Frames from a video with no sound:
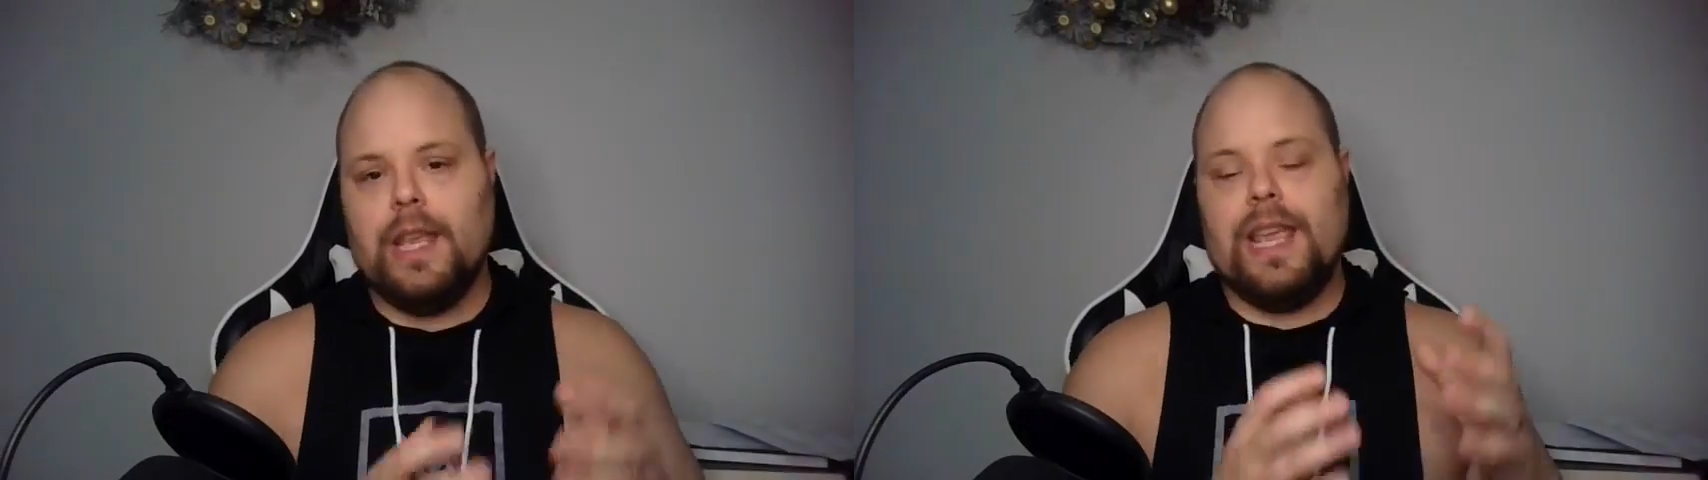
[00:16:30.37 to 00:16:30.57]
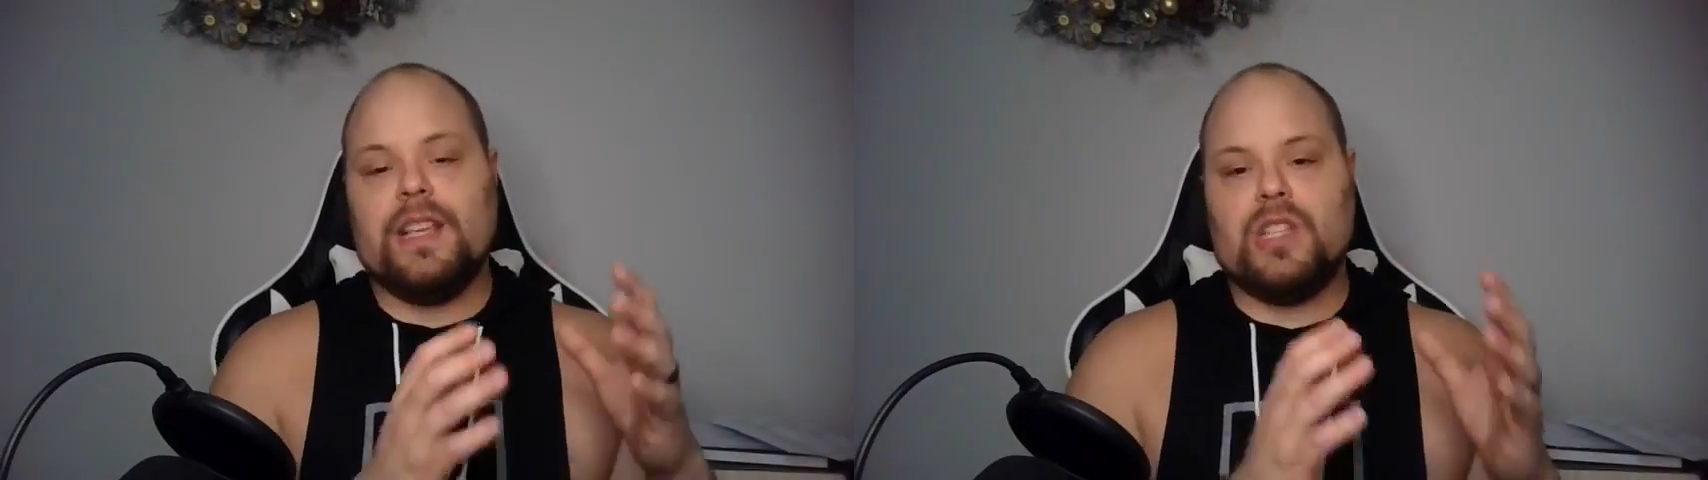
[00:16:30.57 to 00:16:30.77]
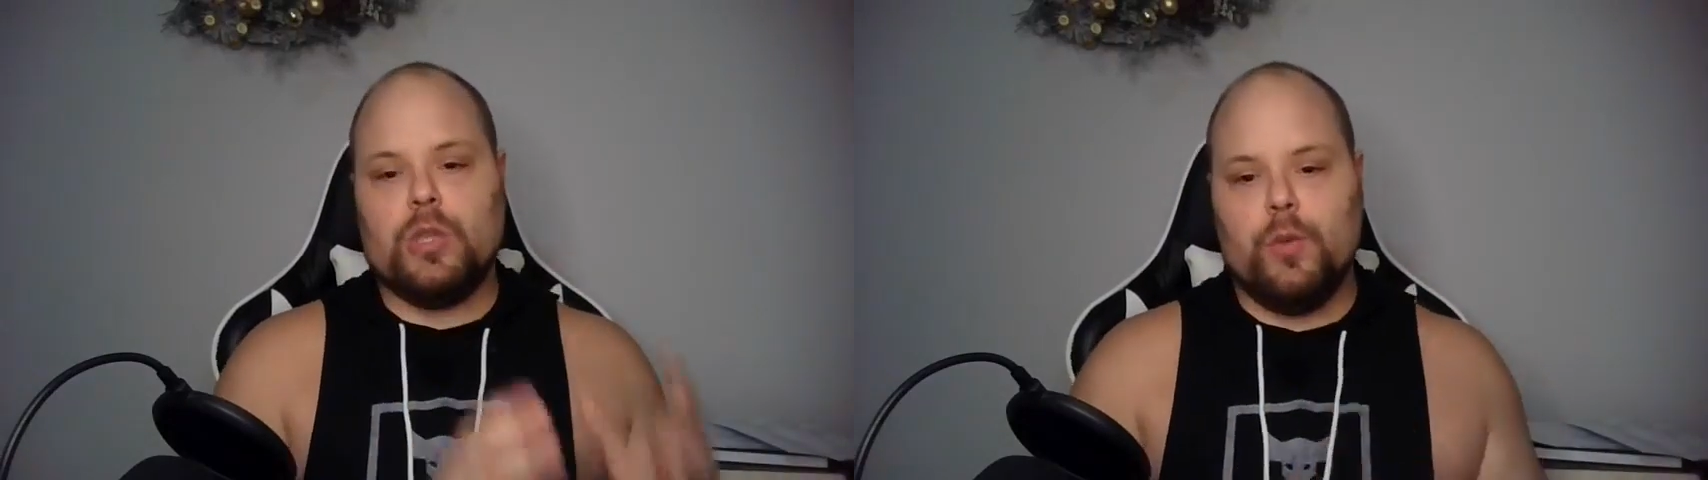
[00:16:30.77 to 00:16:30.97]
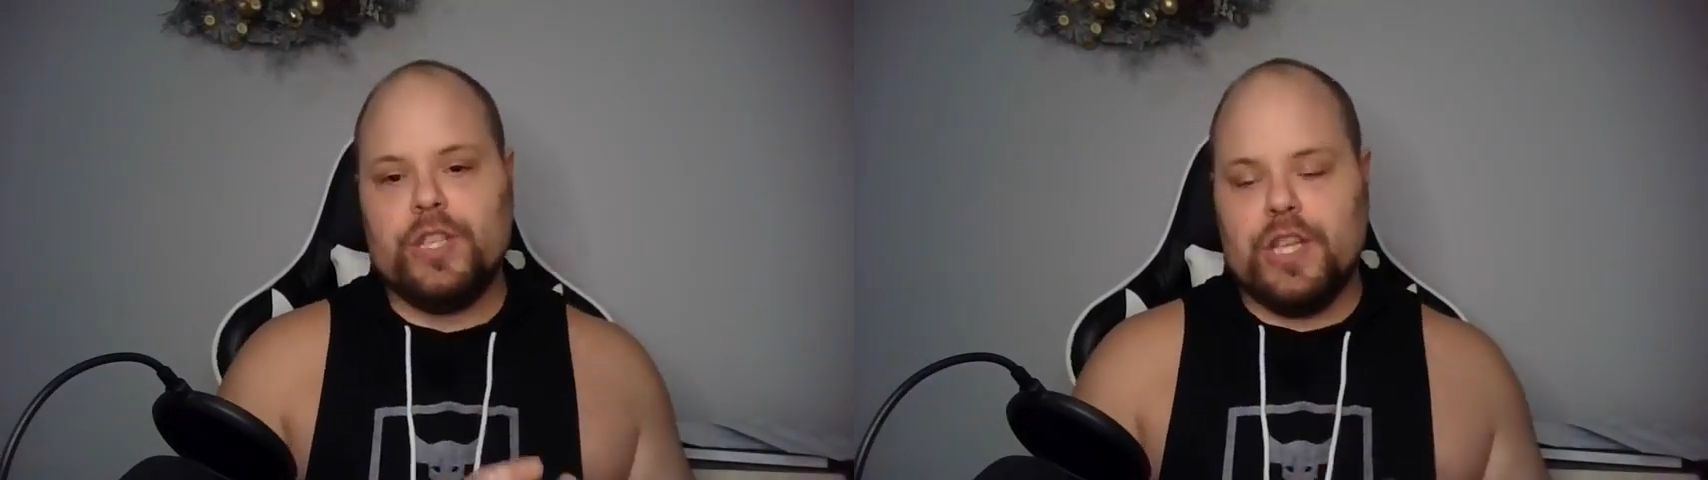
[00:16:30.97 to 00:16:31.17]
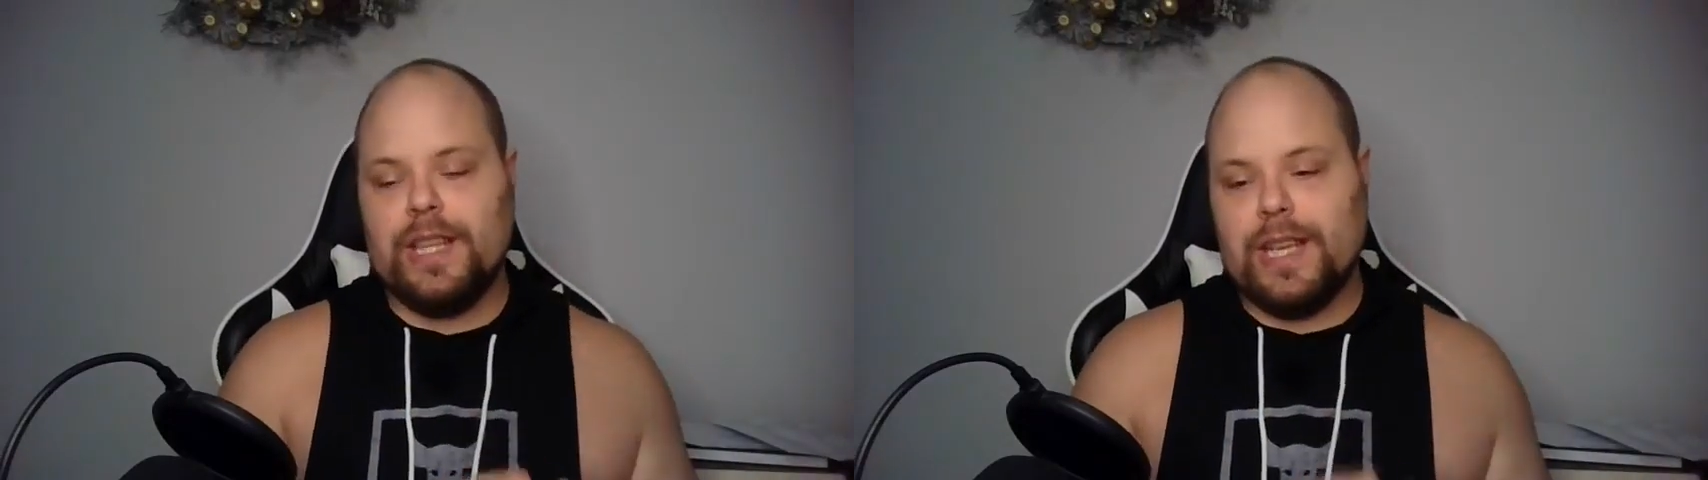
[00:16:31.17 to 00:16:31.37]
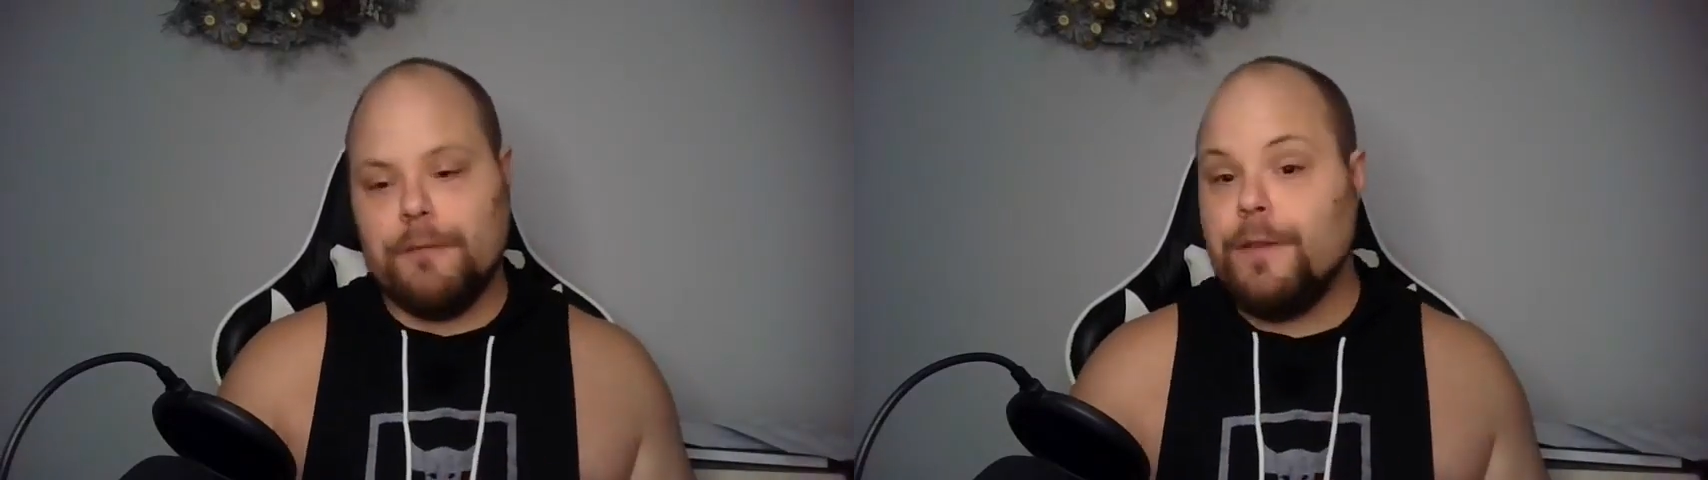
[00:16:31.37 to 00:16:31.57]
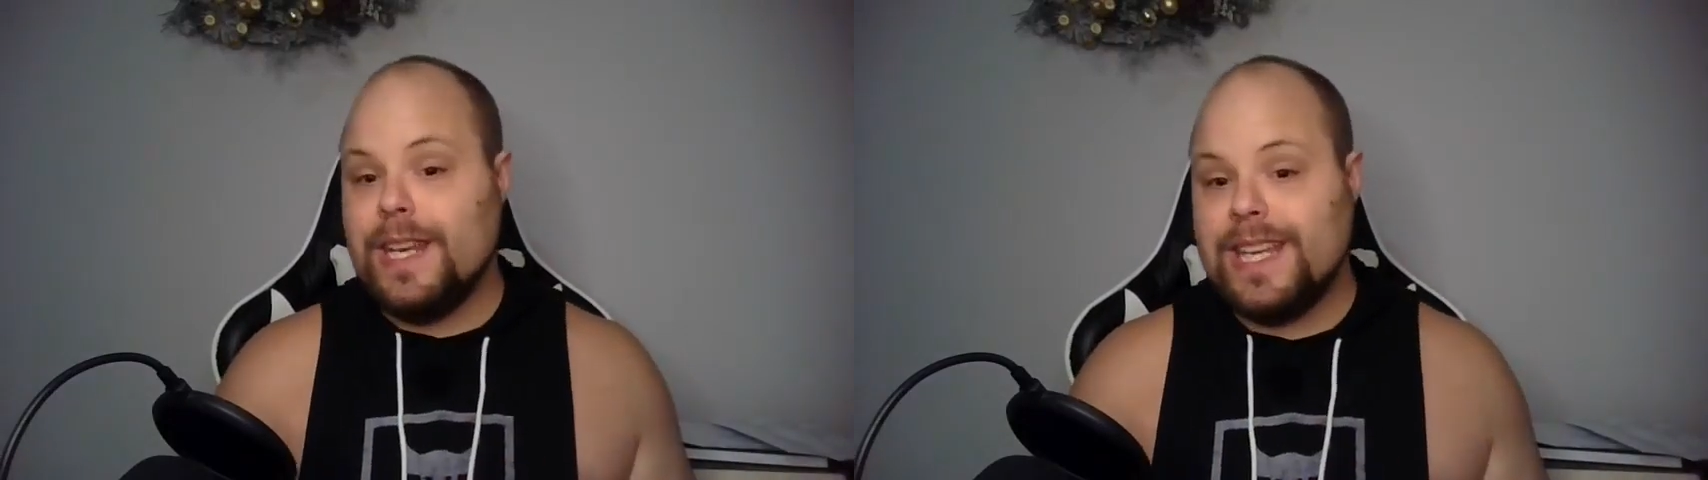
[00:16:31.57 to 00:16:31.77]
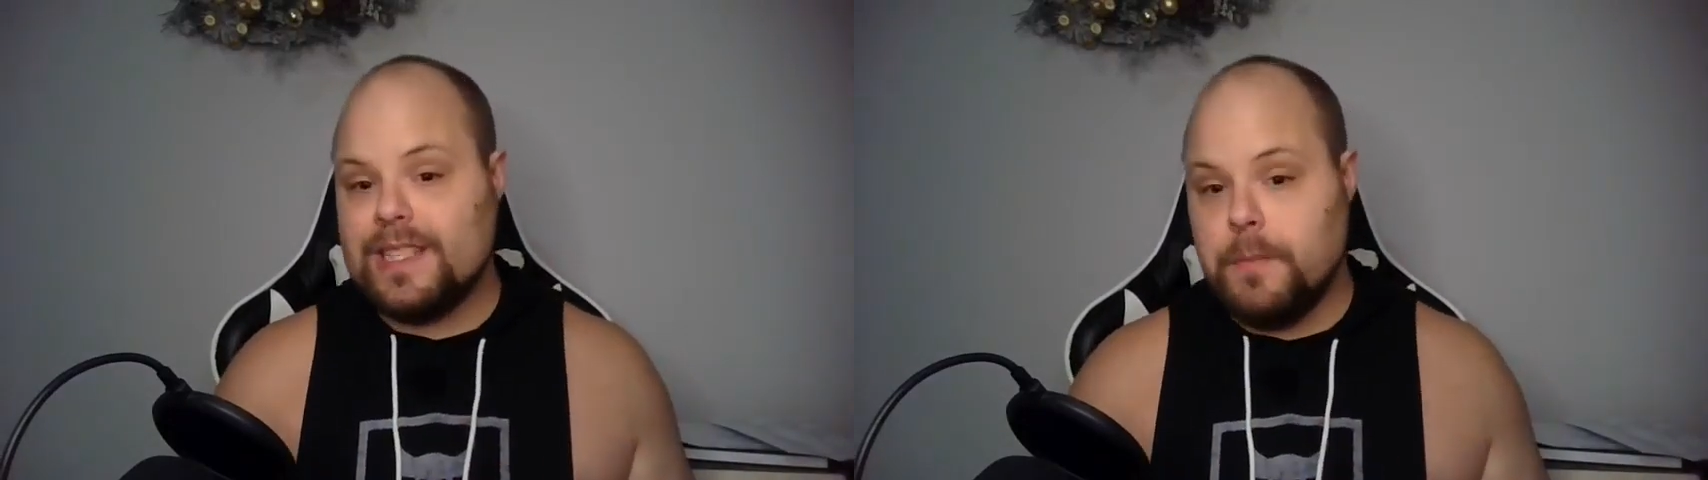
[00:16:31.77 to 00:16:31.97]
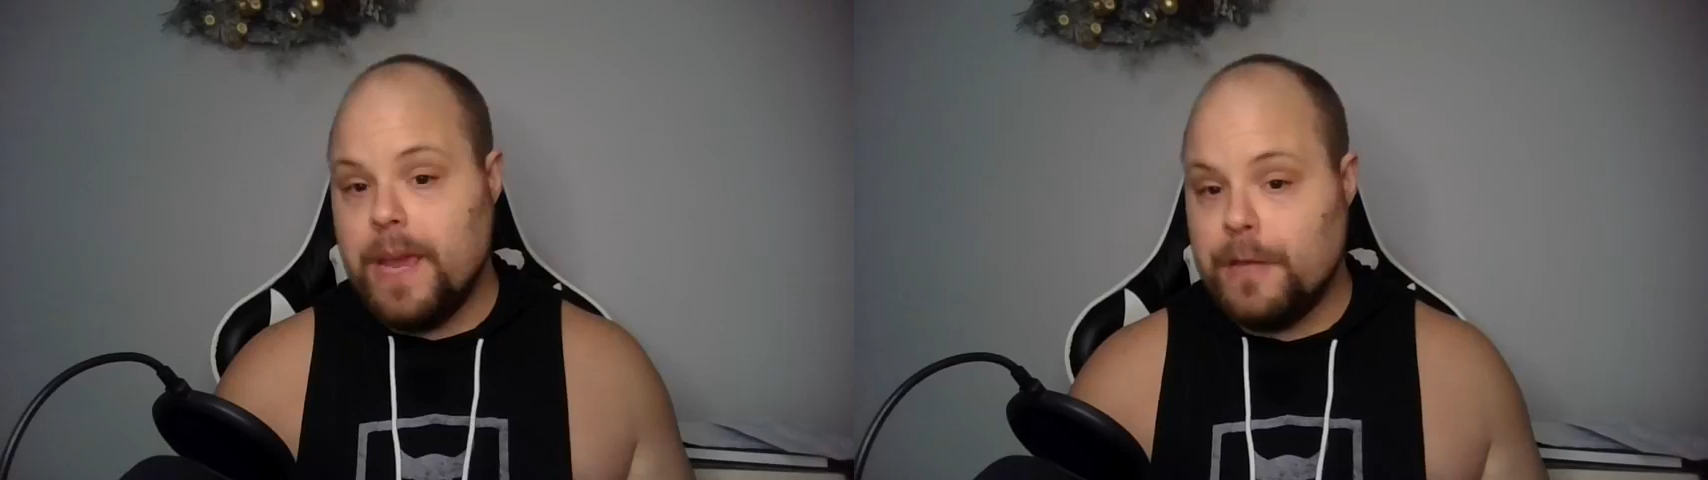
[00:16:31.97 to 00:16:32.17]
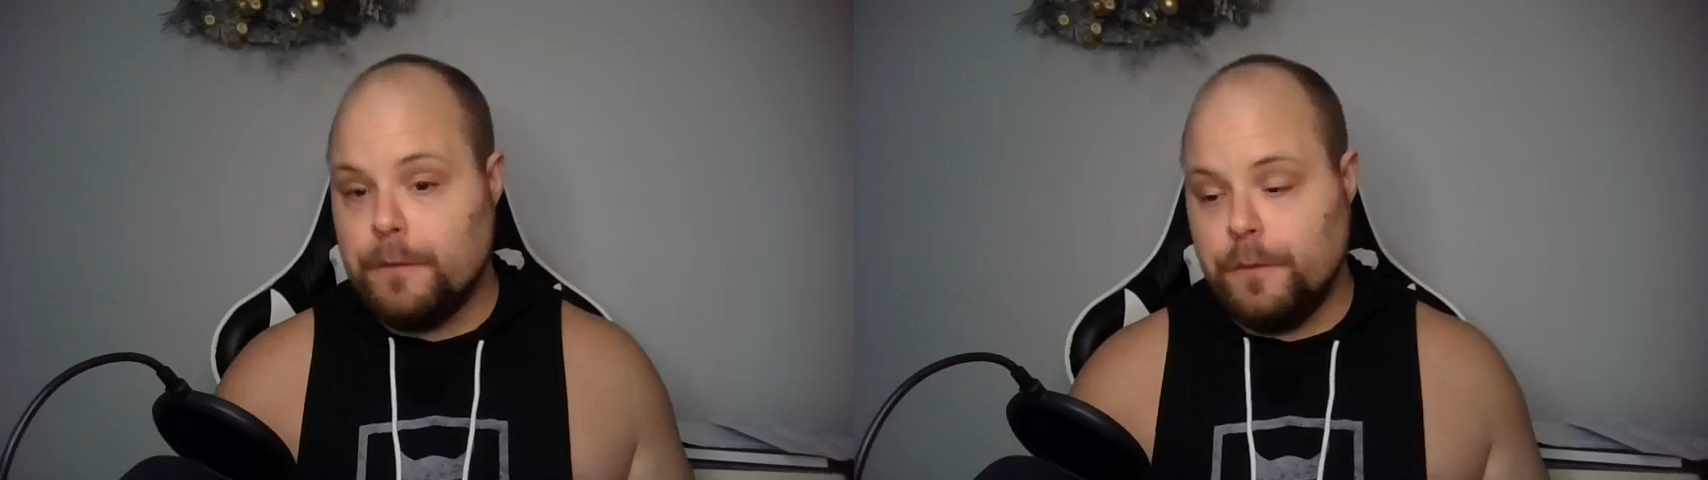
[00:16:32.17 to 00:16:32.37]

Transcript: is switching the convenience-based